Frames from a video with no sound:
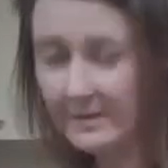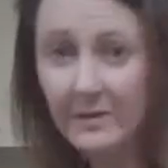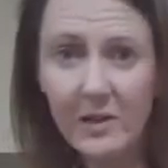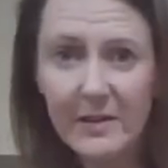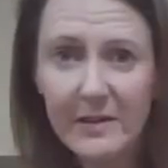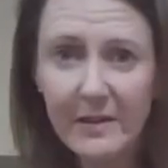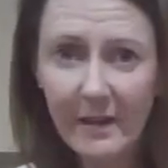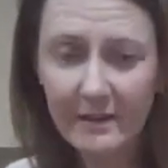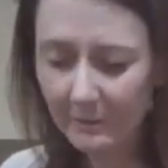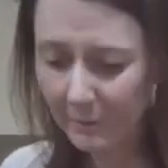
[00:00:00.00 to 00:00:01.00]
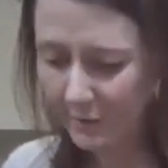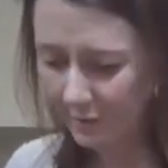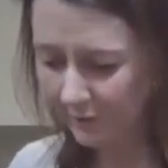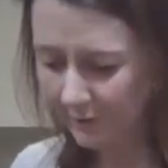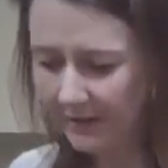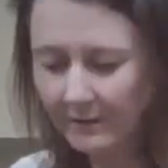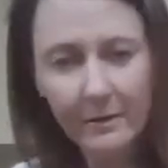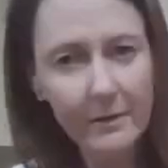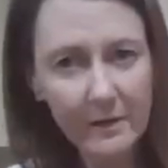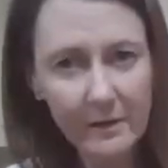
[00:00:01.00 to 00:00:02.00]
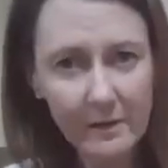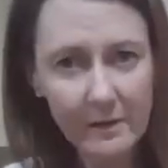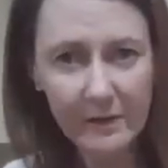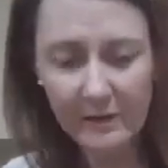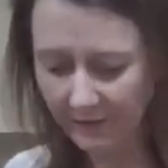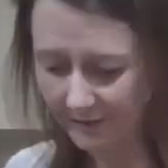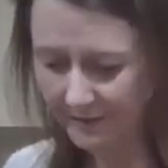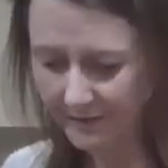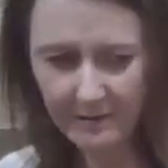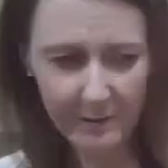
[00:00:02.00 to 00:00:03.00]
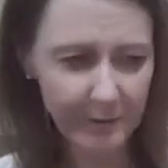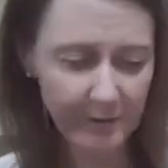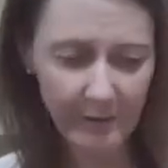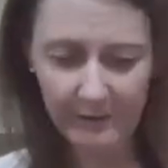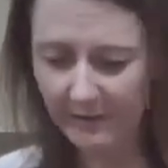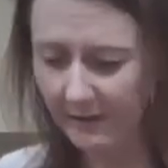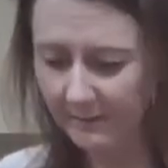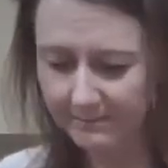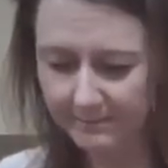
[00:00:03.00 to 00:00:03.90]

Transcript: Adjusting that temperature again because the sizzling has slowed right down.